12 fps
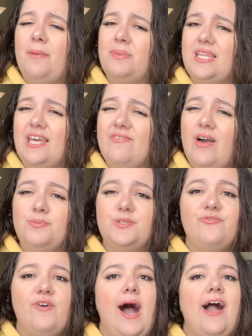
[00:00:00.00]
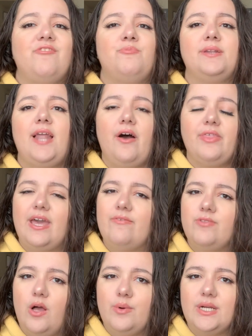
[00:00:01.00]
I believe, up to 5, but now they
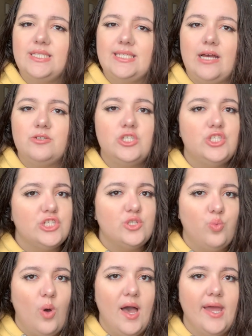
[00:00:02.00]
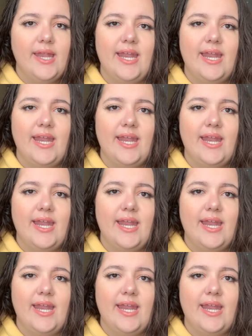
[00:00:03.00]
have lowered it down to just 1,